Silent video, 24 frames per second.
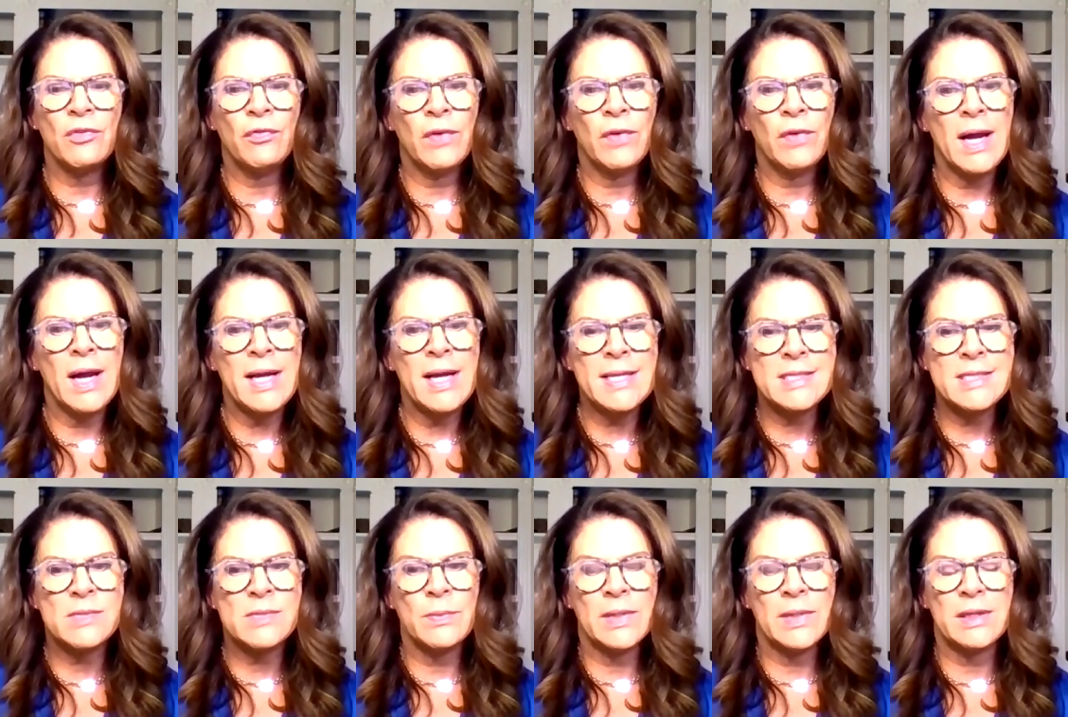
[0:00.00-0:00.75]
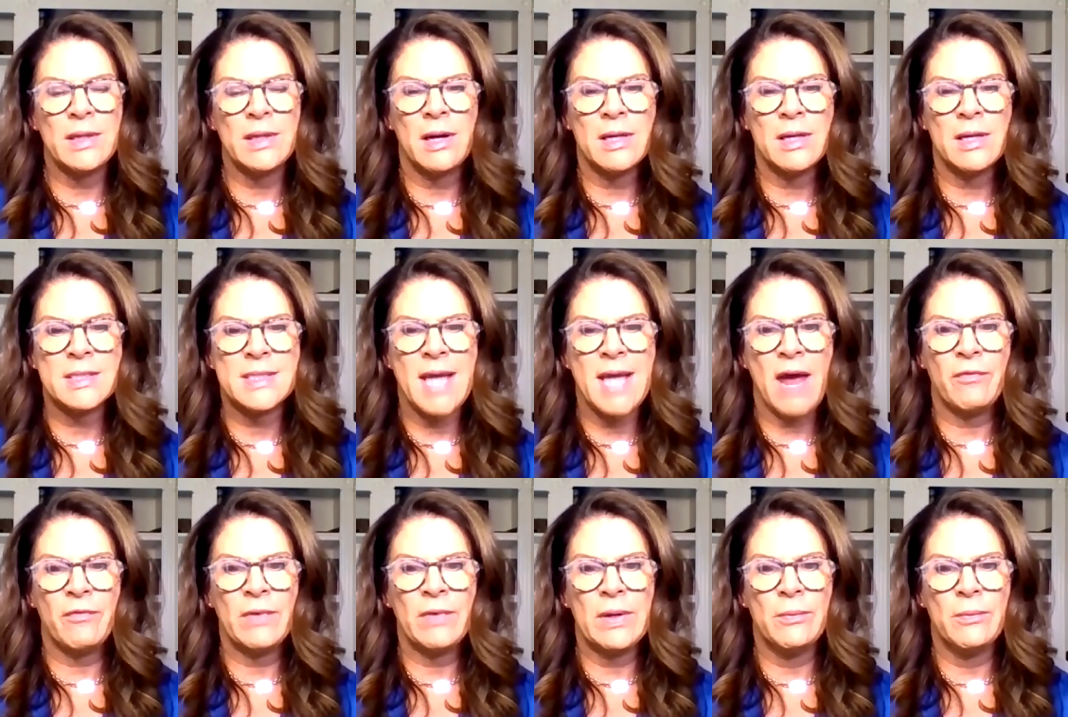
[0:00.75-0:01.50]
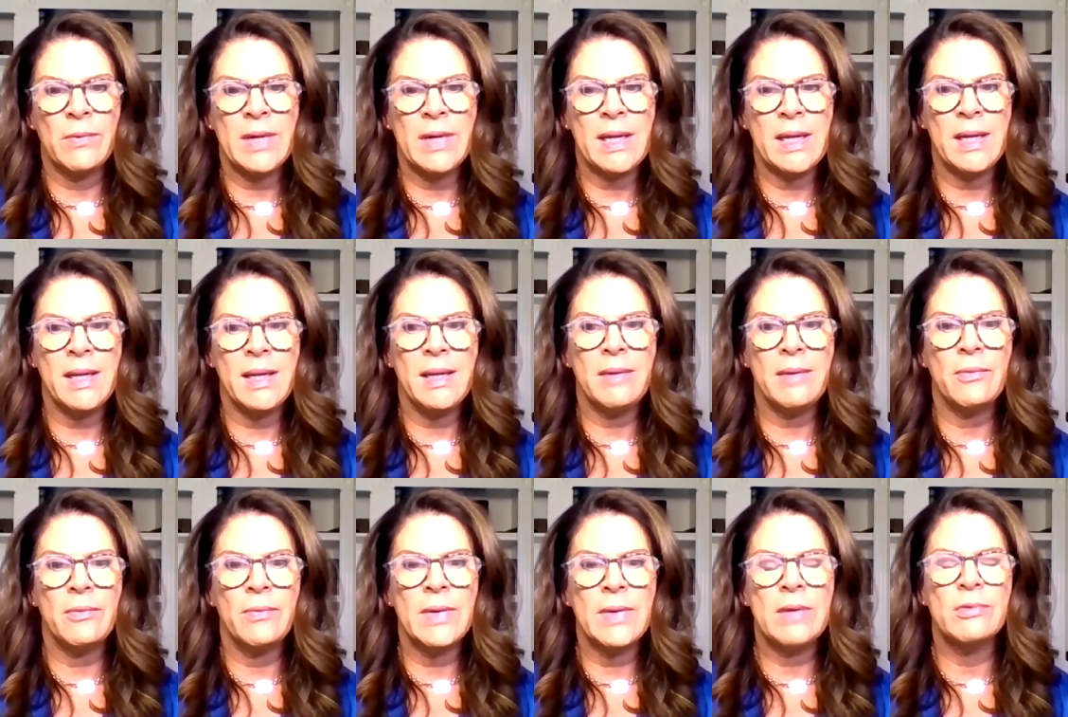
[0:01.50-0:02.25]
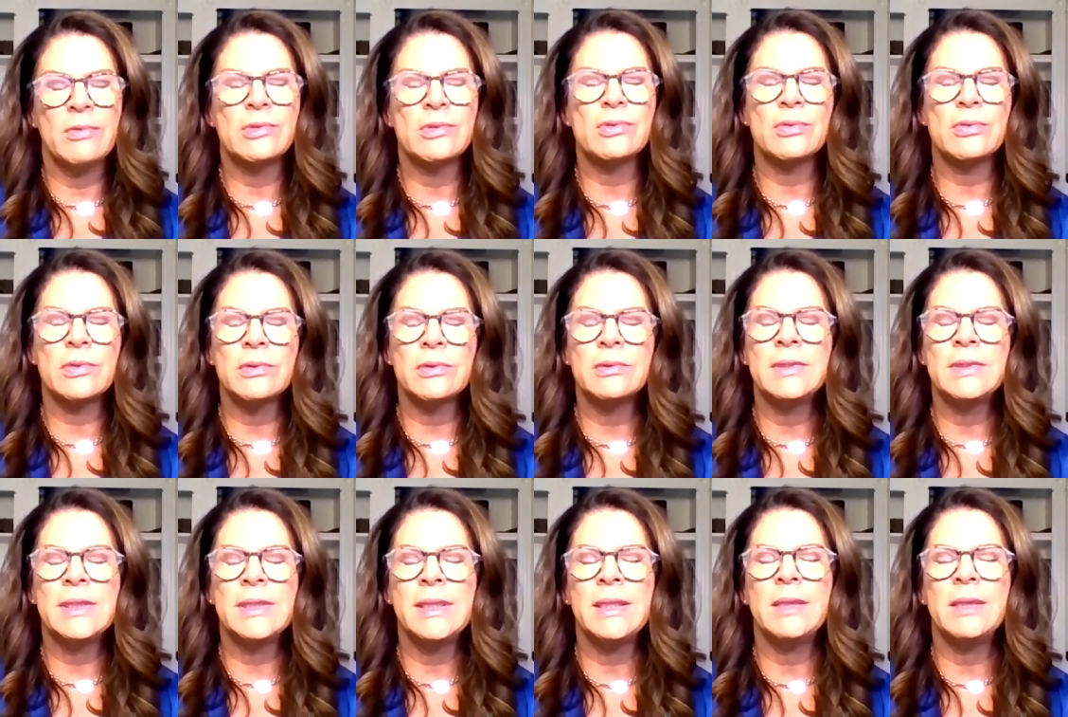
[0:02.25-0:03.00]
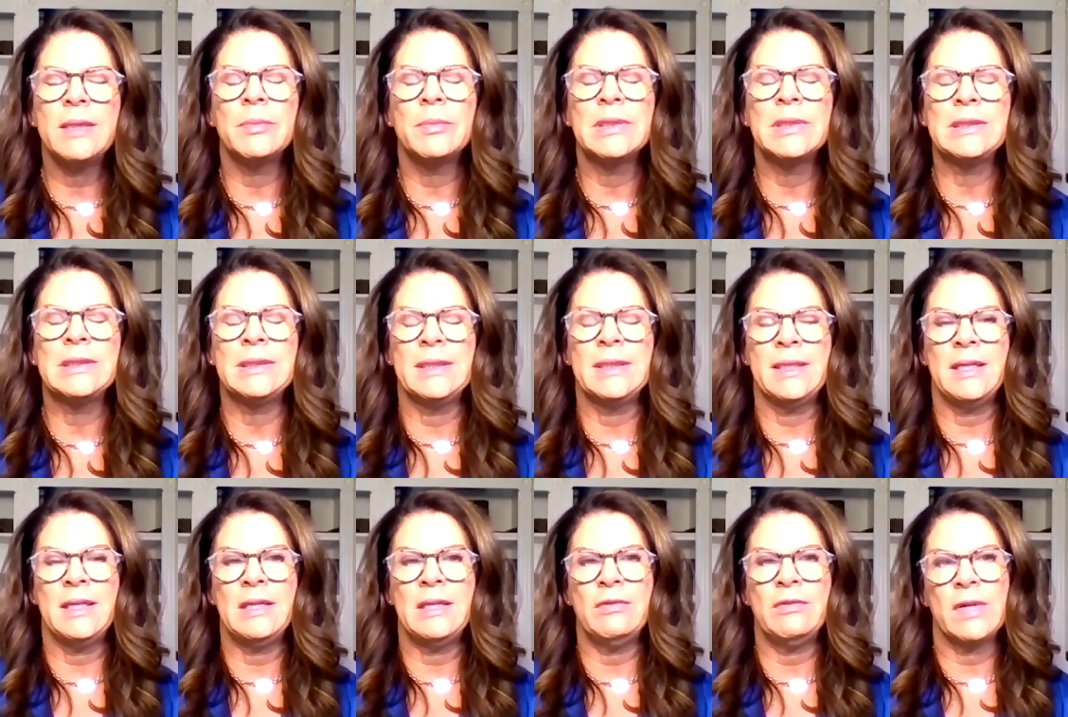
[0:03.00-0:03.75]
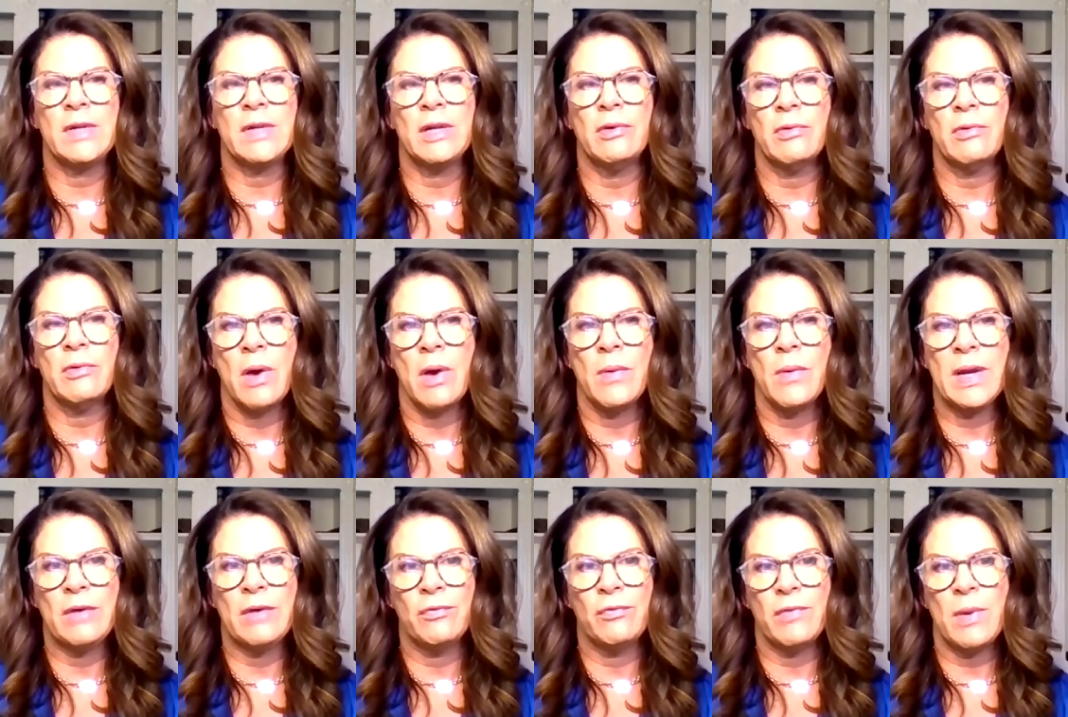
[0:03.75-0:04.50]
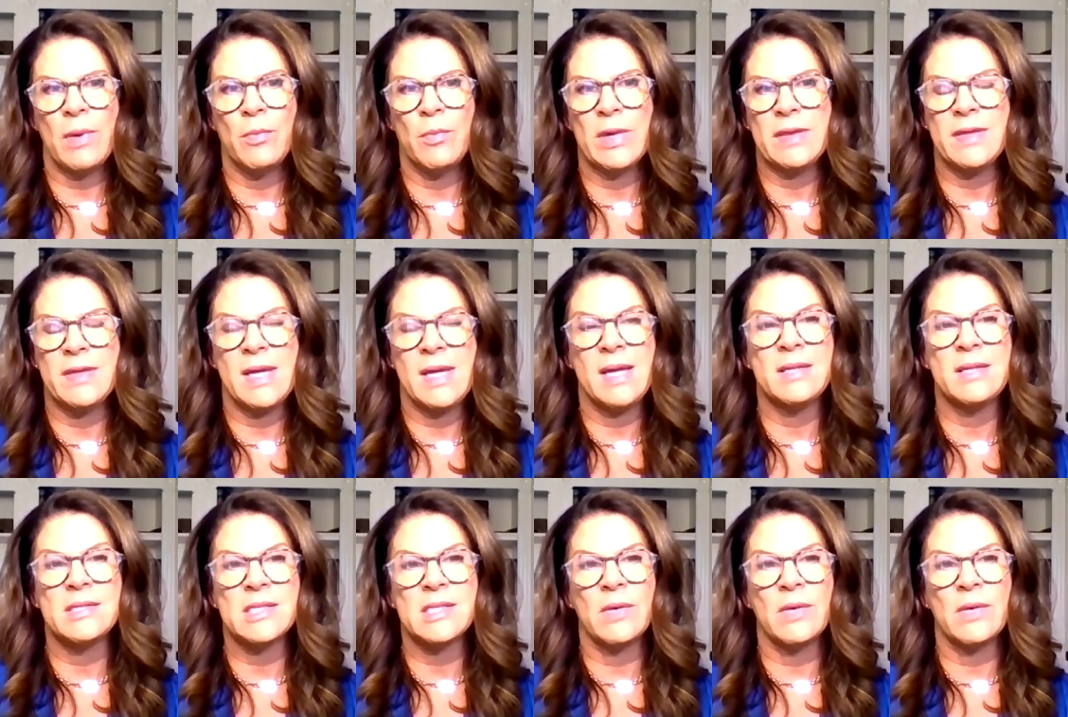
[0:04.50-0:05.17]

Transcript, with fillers: for us with our staffing, we, we truly believe in growing from within.